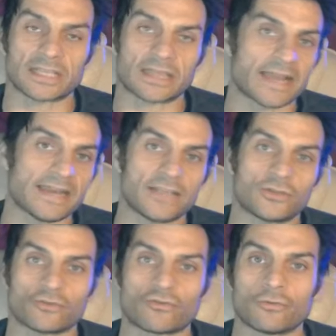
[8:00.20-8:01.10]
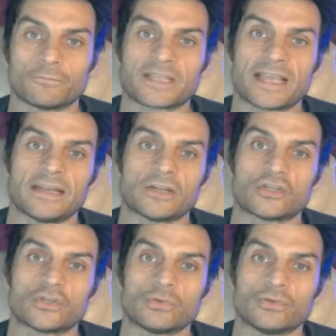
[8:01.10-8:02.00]
and let NATO troops
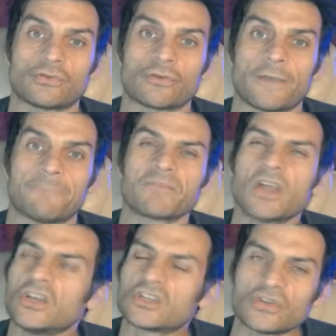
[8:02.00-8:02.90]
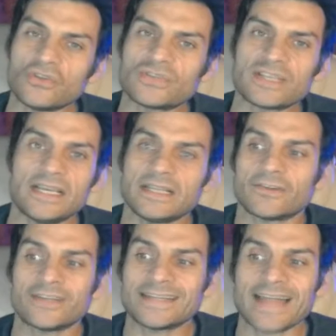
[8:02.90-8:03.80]
into Ukraine. So you see, there
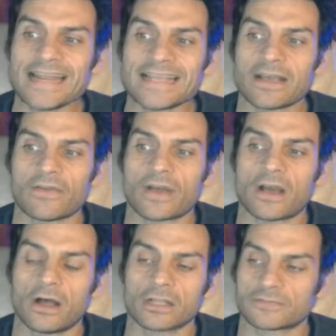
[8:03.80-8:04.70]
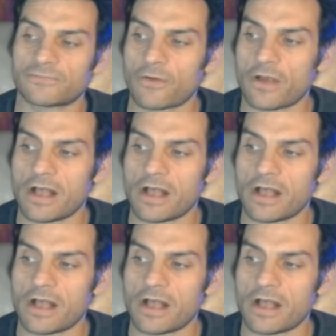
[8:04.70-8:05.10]
isn't anything on the cards for